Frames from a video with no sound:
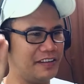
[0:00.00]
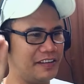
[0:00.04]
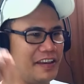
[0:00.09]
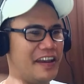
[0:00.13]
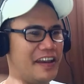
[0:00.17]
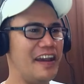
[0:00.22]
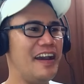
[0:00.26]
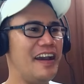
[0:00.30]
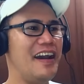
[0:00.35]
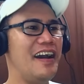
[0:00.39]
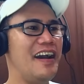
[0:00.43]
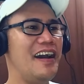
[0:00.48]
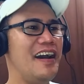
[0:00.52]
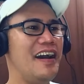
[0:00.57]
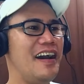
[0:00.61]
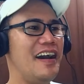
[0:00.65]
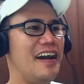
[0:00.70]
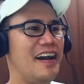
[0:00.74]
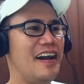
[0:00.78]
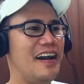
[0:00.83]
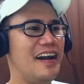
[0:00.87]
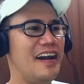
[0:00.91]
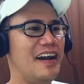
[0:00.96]

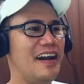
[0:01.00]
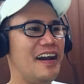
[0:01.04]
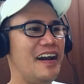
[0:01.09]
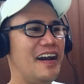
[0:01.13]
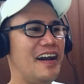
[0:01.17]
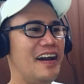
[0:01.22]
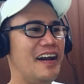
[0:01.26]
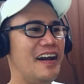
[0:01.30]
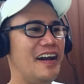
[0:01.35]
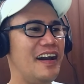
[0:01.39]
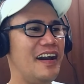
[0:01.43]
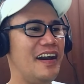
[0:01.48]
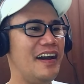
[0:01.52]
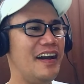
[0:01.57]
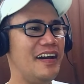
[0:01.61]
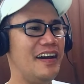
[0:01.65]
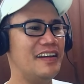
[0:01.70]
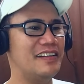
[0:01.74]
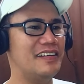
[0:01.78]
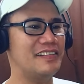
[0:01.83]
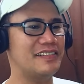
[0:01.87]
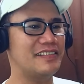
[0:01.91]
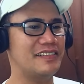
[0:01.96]

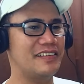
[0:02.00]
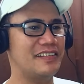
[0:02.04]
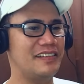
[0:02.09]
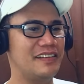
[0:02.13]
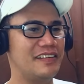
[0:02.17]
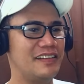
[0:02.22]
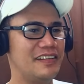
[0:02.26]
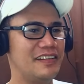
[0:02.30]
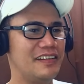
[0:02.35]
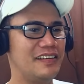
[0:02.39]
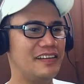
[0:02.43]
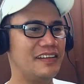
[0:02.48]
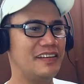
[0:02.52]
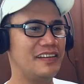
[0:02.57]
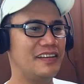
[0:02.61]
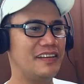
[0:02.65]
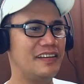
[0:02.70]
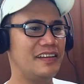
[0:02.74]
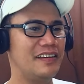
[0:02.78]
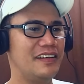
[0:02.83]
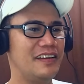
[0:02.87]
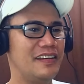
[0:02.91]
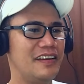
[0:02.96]
Yes.
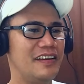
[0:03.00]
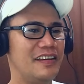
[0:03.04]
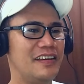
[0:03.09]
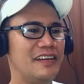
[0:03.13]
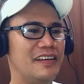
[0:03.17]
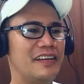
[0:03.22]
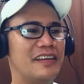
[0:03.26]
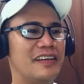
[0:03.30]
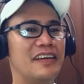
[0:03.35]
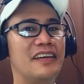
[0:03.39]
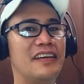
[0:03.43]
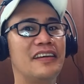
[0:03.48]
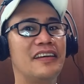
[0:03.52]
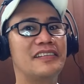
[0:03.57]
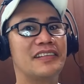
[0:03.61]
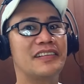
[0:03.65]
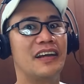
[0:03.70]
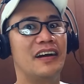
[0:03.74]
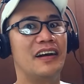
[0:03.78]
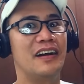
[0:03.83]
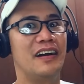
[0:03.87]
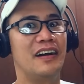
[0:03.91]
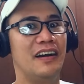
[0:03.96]
He hits
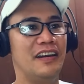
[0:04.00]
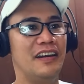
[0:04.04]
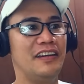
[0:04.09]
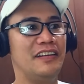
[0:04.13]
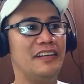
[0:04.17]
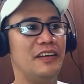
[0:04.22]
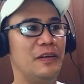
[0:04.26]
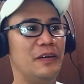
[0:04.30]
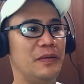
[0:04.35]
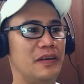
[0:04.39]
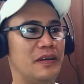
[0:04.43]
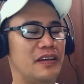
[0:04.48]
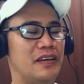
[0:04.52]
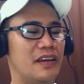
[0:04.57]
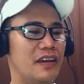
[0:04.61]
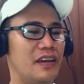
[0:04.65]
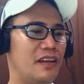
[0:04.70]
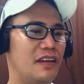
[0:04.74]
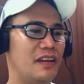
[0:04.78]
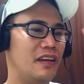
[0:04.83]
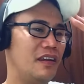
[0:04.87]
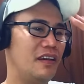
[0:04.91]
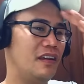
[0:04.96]
a high note
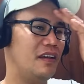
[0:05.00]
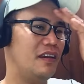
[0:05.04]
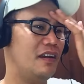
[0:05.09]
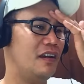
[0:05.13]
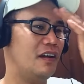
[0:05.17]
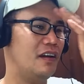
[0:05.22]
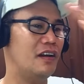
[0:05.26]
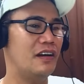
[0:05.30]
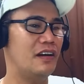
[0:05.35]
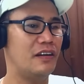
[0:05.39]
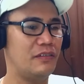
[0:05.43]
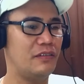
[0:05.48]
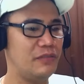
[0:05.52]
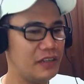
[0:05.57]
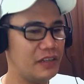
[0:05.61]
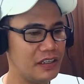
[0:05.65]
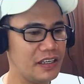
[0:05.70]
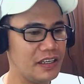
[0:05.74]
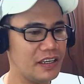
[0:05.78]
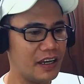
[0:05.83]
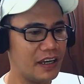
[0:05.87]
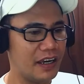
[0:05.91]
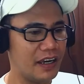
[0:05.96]
again.
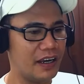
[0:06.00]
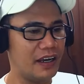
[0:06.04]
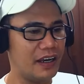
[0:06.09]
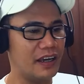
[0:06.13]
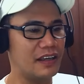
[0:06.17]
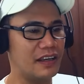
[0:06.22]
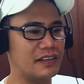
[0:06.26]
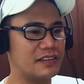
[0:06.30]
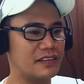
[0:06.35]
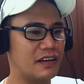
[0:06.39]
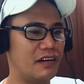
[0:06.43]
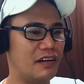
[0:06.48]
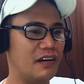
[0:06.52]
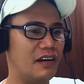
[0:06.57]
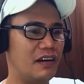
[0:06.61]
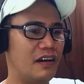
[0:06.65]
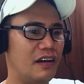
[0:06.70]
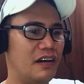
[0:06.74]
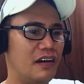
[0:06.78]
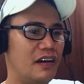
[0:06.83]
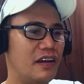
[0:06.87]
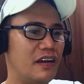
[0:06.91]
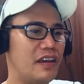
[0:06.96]
Really guys,
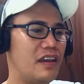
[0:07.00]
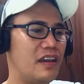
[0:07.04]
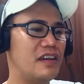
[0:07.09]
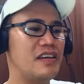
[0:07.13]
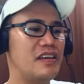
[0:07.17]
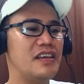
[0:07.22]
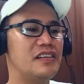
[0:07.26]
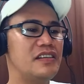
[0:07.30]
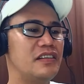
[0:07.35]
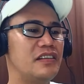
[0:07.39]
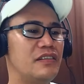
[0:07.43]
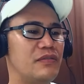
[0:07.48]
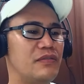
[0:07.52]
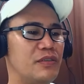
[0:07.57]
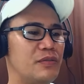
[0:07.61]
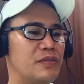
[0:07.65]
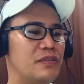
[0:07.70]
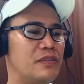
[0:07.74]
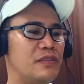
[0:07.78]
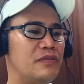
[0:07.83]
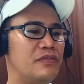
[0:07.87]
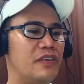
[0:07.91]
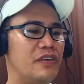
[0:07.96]
each and every
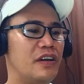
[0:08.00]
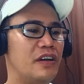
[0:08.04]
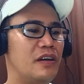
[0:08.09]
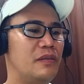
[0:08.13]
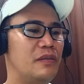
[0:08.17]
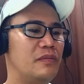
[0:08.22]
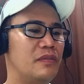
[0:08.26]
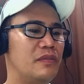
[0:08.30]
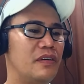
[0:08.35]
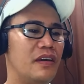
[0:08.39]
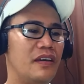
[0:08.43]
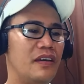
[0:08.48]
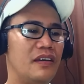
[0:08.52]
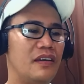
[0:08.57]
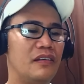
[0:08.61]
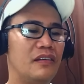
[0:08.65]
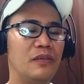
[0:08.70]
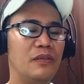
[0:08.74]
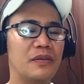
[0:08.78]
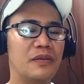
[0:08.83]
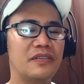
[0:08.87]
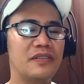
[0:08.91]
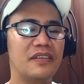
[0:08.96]
one of them
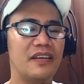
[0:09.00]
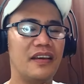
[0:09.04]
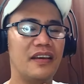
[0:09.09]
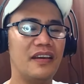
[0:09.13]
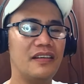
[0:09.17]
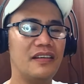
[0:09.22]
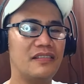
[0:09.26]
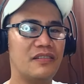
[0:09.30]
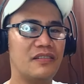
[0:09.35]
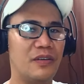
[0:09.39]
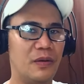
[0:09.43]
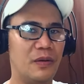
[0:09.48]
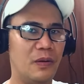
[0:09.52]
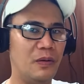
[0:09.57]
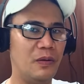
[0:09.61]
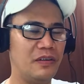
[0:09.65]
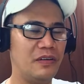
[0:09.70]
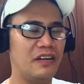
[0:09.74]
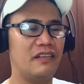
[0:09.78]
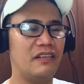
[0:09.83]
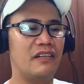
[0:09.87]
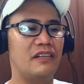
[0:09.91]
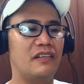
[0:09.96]
looks
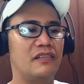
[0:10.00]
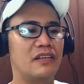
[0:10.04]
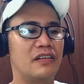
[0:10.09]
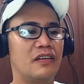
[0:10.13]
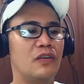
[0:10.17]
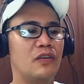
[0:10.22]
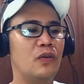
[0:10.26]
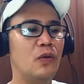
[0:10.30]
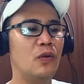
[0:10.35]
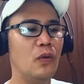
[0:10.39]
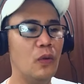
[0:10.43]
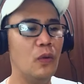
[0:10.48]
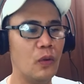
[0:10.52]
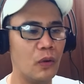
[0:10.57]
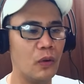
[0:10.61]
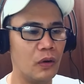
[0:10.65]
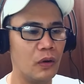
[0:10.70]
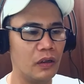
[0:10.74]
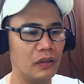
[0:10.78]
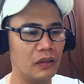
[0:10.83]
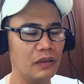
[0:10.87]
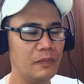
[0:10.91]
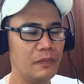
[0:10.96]
extraordinary
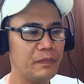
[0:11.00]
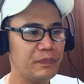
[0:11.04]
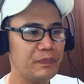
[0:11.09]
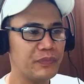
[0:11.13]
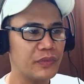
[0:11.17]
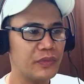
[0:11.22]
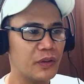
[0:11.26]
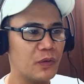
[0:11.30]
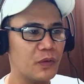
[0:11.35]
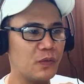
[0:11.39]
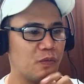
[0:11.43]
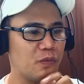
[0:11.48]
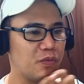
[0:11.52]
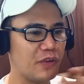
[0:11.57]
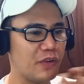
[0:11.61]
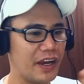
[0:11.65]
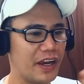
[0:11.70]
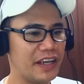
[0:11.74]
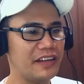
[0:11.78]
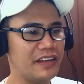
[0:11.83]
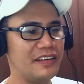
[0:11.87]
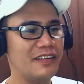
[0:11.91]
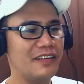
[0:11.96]
cool
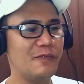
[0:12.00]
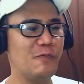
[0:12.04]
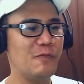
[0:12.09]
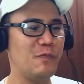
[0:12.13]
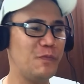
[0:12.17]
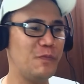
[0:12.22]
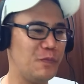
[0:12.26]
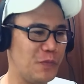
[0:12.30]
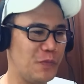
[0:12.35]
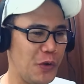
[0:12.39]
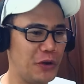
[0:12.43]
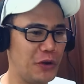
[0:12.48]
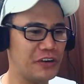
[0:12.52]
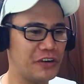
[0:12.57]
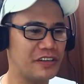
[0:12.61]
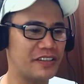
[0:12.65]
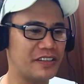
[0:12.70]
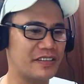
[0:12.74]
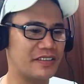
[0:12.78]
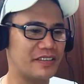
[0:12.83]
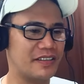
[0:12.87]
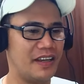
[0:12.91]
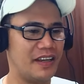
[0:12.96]
riding a
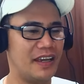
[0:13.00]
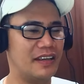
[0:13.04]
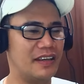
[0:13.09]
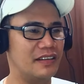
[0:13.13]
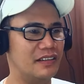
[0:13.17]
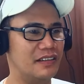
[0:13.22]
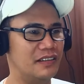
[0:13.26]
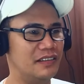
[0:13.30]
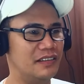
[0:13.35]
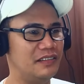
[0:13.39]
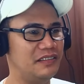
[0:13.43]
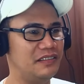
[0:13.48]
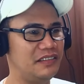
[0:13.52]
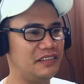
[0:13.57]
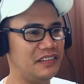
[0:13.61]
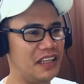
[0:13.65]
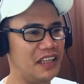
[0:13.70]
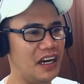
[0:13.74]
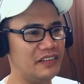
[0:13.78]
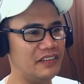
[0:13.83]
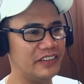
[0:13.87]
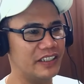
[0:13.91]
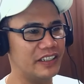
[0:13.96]
motorcycle.
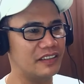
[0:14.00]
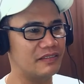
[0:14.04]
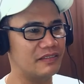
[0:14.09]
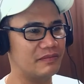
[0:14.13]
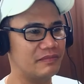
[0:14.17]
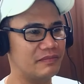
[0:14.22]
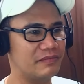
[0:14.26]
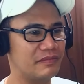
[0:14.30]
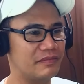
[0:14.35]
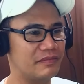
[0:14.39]
Love it.